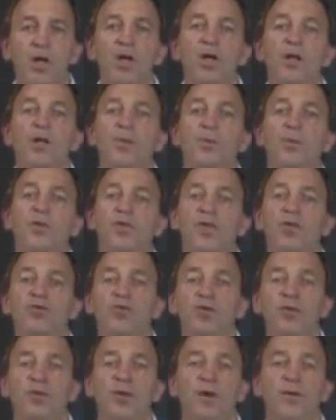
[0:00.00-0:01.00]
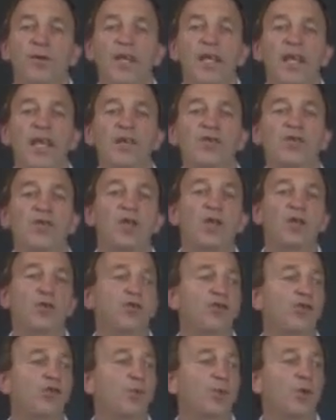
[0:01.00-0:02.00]
The position of the ischial
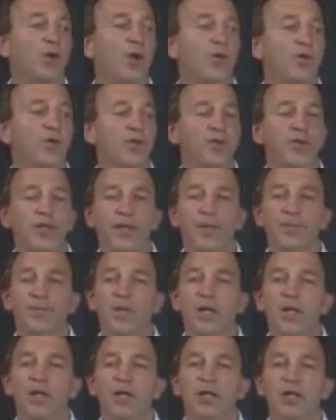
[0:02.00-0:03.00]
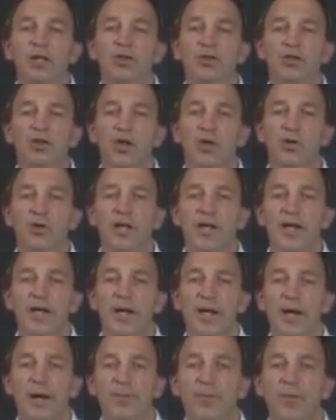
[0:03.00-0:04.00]
tuberosity is shown
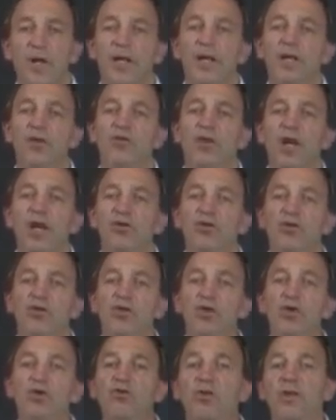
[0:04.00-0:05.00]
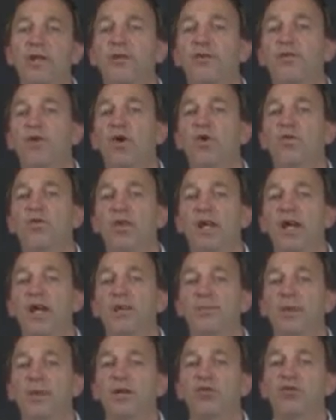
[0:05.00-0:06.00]
here. An injection usually involves
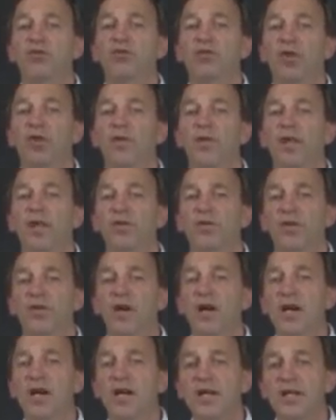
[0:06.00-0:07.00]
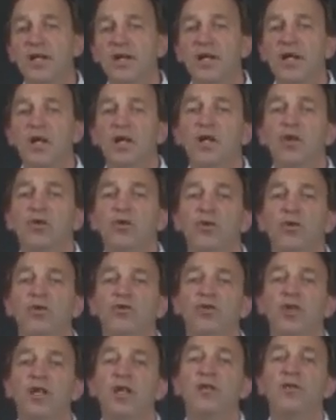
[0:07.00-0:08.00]
lying patients on their side to
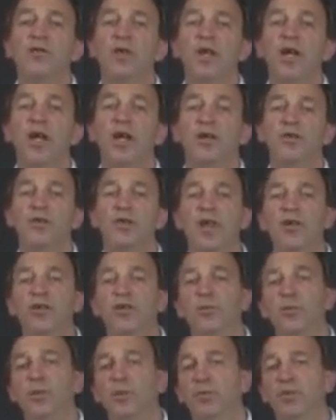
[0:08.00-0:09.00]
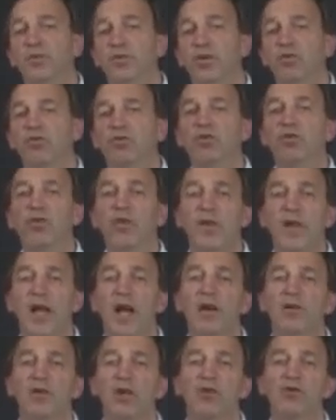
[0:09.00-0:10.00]
achieve an accessible position to the
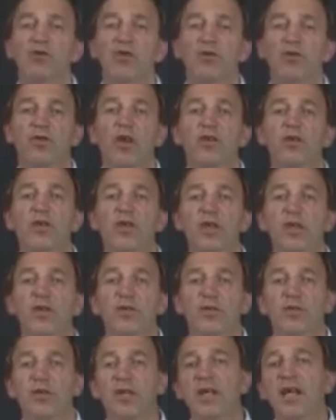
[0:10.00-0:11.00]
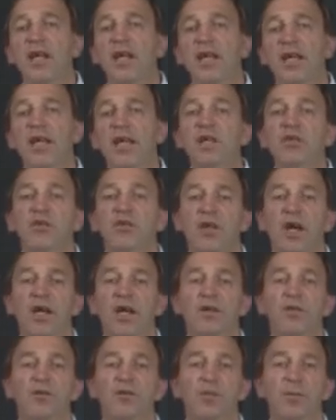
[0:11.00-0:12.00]
area just underneath the
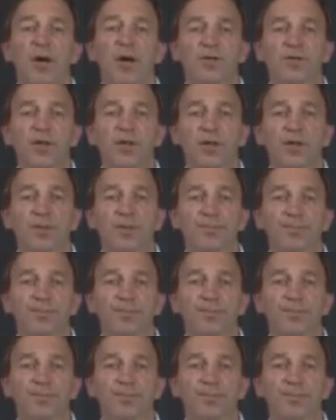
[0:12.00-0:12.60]
inside of the buttock.